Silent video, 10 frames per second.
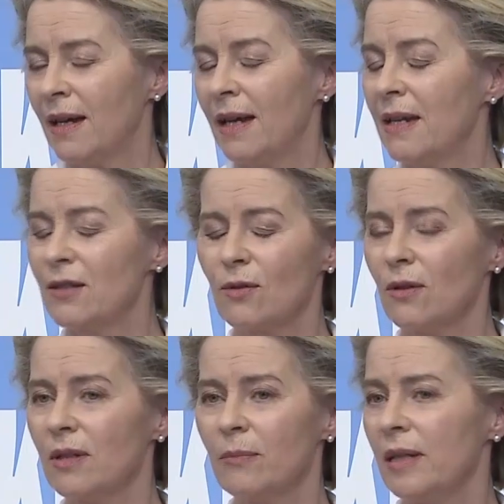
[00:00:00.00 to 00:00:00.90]
and I
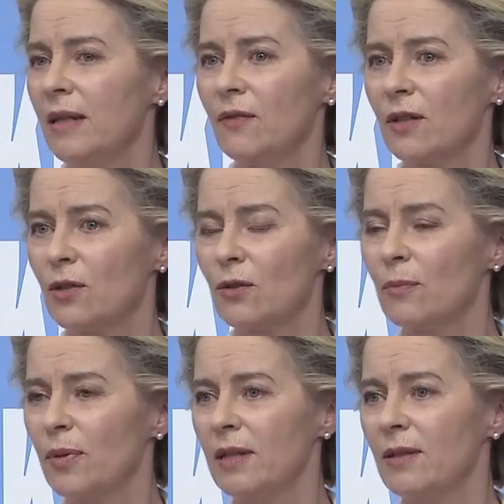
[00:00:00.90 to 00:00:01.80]
strongly believe in a
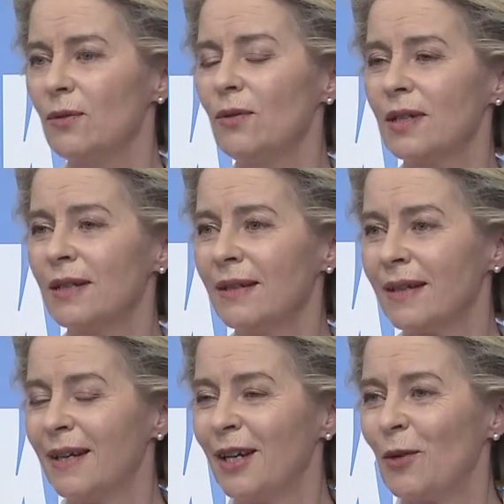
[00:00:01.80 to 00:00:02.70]
European Union
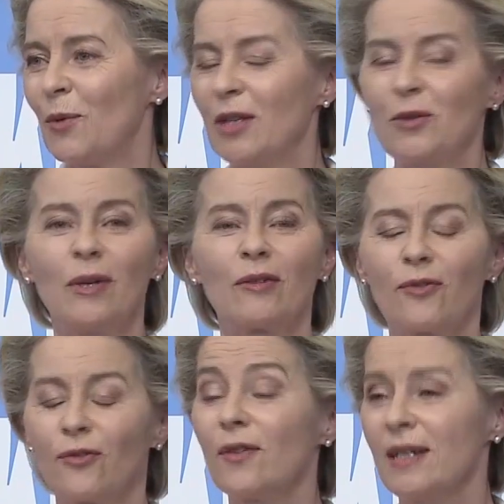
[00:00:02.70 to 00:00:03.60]
where you are
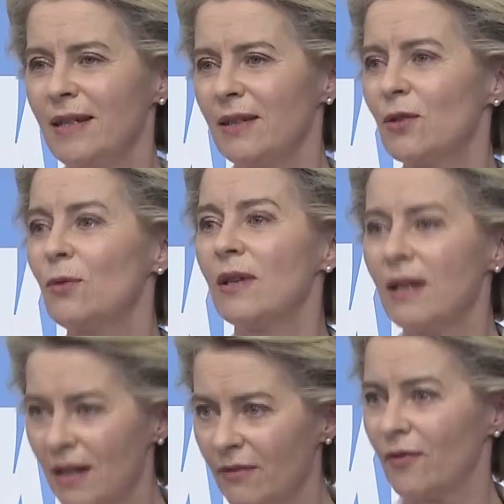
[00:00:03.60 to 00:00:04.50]
free to
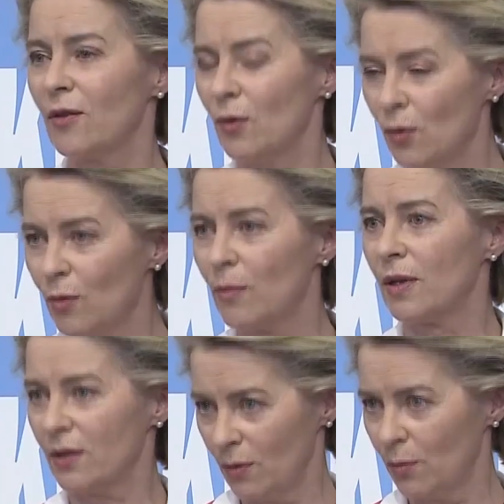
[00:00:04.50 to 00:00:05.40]
love whom
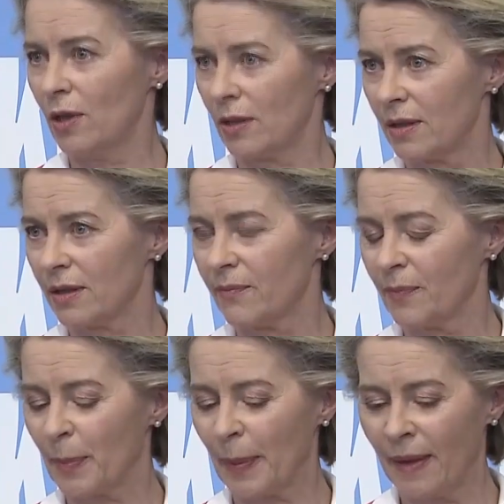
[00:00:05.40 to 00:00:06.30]
you want.
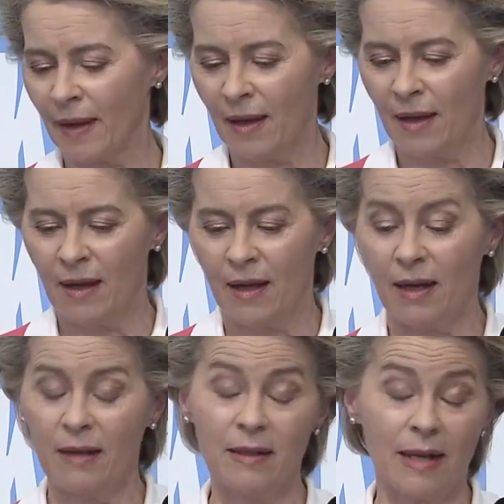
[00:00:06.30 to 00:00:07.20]

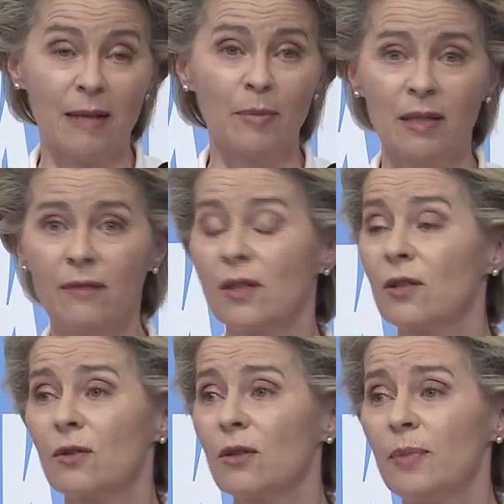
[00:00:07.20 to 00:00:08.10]
And I believe in
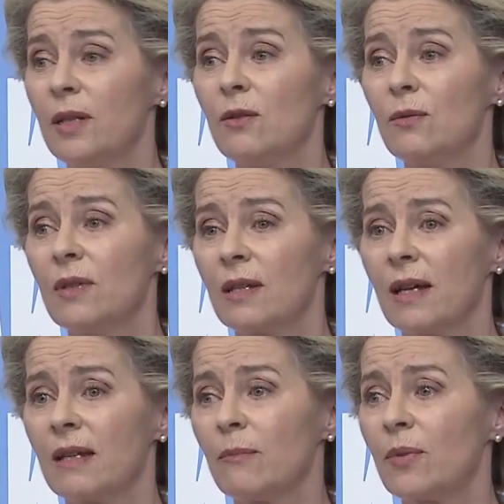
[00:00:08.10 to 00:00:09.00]
a European Union
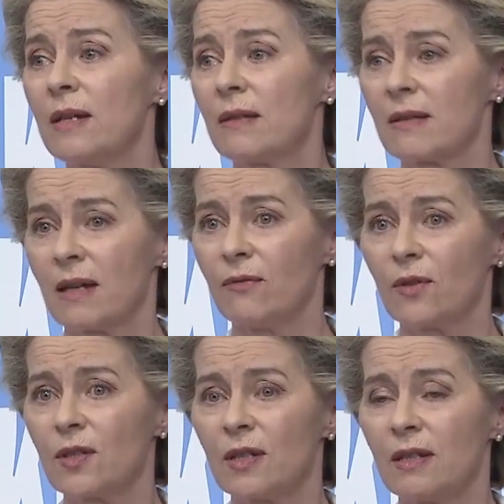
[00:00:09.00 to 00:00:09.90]
that embraces
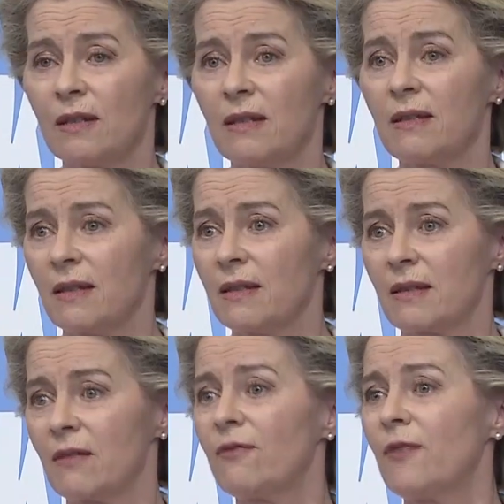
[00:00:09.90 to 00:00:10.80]
diversity. This
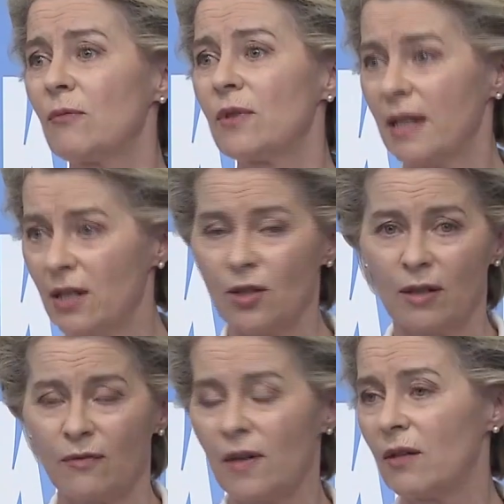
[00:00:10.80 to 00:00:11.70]
is the
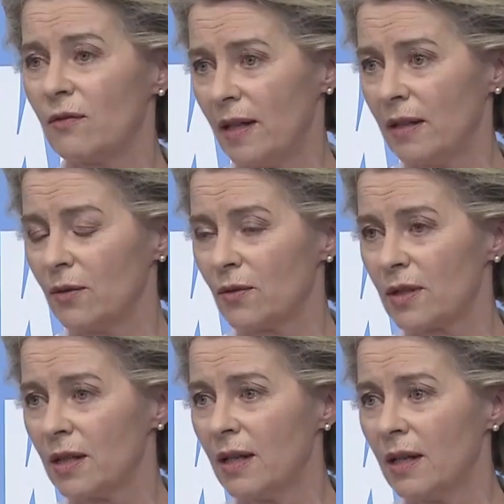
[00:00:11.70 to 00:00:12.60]
foundation of our
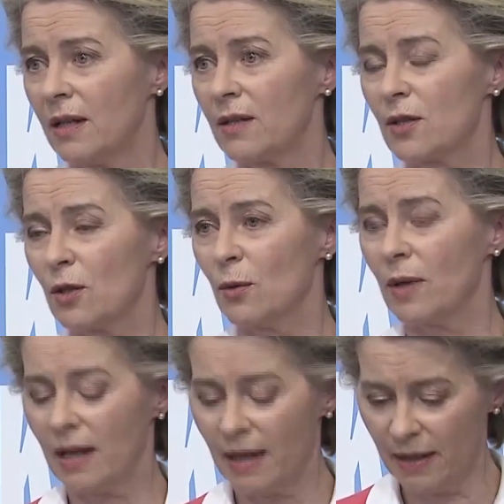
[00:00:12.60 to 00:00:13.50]
values.
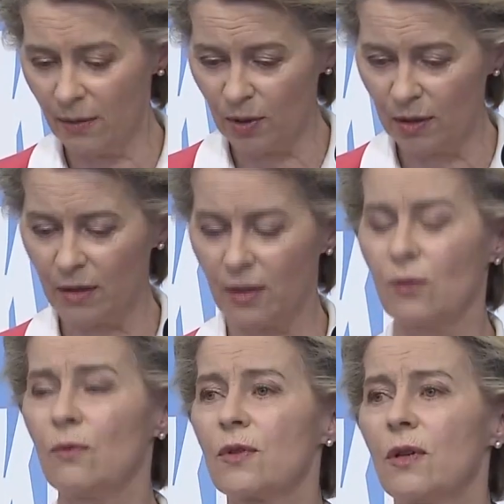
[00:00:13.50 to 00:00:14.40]
So I will
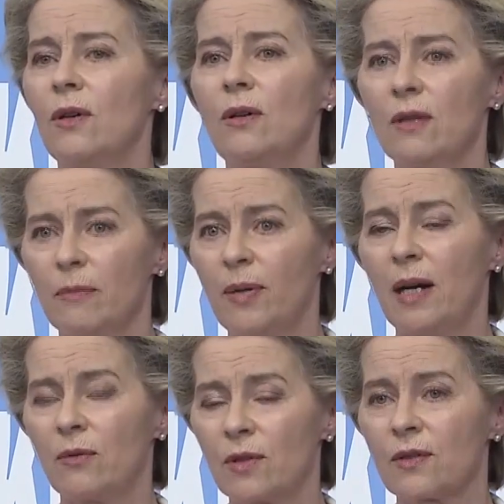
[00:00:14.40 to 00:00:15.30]
use all the
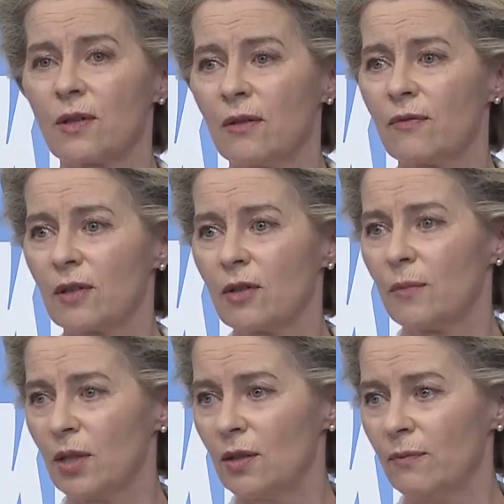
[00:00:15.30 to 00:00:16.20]
powers of the
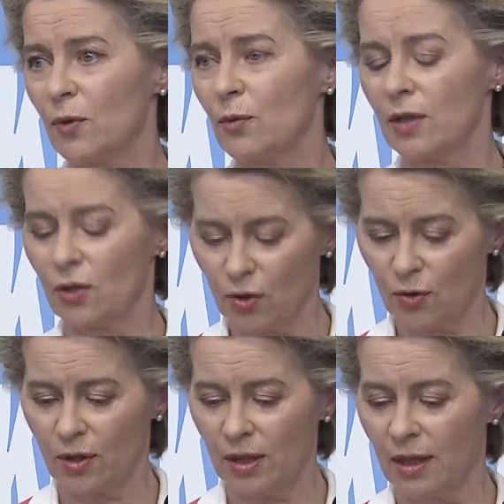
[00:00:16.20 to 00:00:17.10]
Commission to
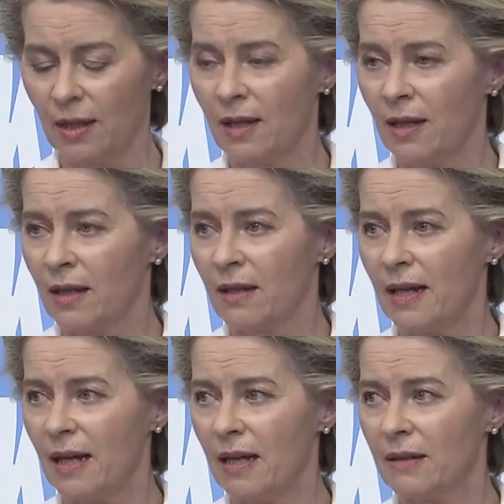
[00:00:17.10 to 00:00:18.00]
ensure
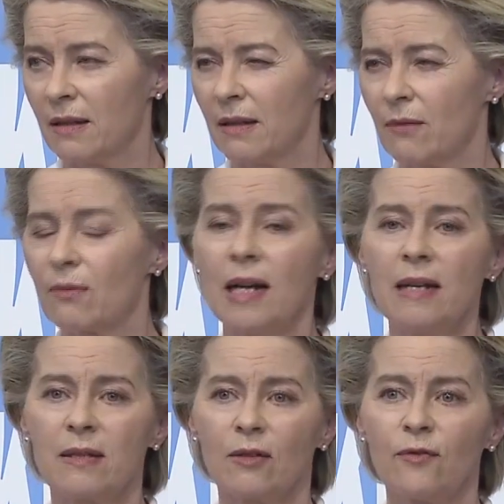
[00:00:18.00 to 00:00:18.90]
that the
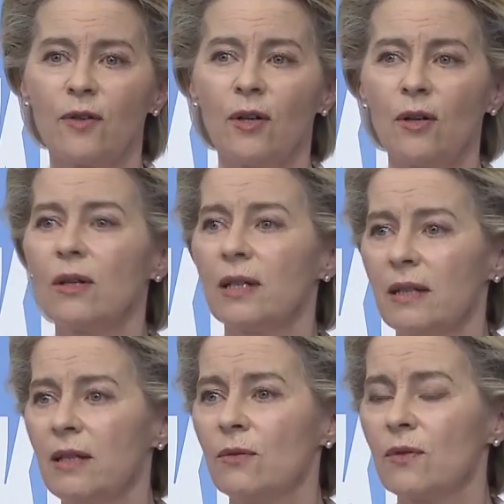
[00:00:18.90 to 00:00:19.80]
rights of all
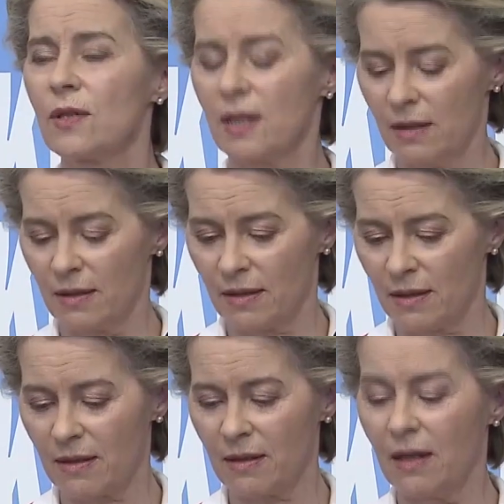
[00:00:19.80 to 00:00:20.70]
EU
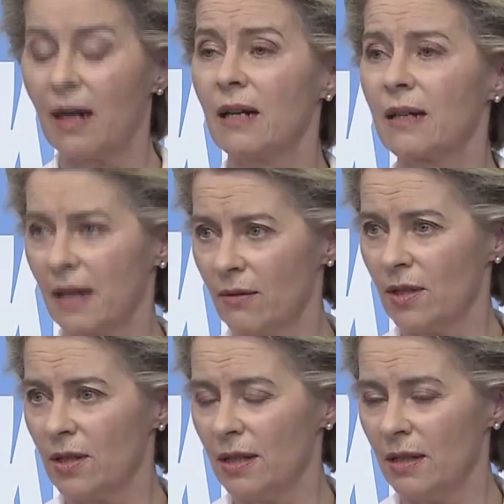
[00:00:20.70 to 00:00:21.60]
citizens are
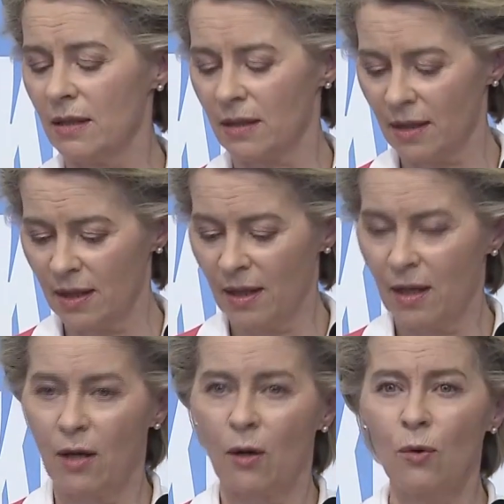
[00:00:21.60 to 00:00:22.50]
guaranteed,
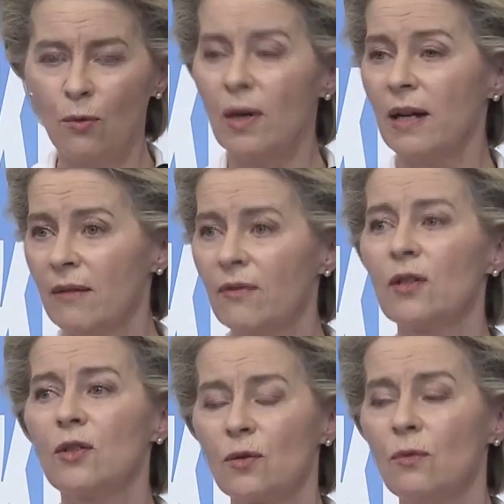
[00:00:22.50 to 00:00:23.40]

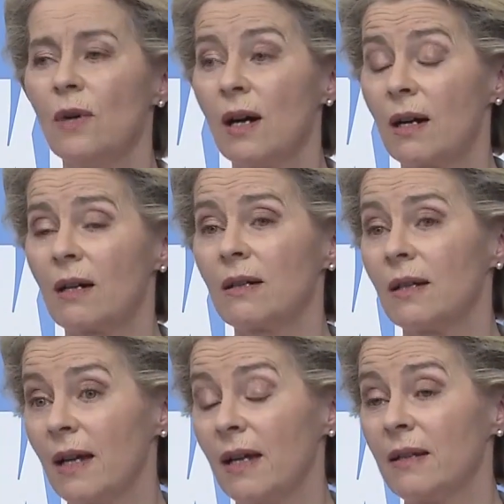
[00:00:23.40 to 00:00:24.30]
whoever you are
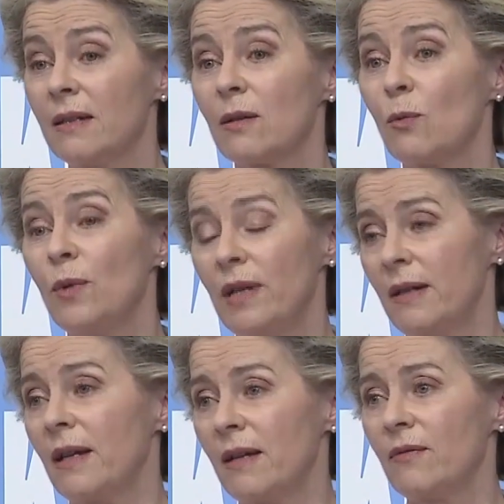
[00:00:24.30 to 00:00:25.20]
and
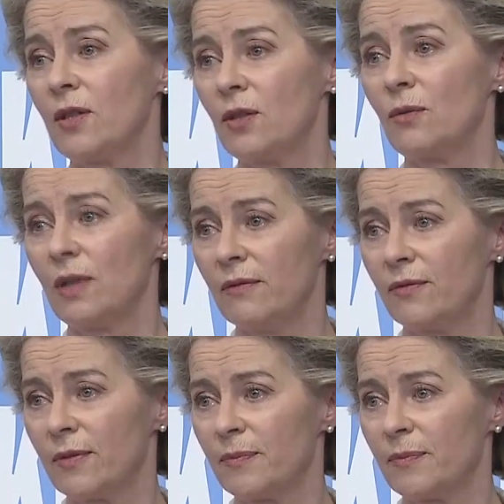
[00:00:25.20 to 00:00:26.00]
wherever you live.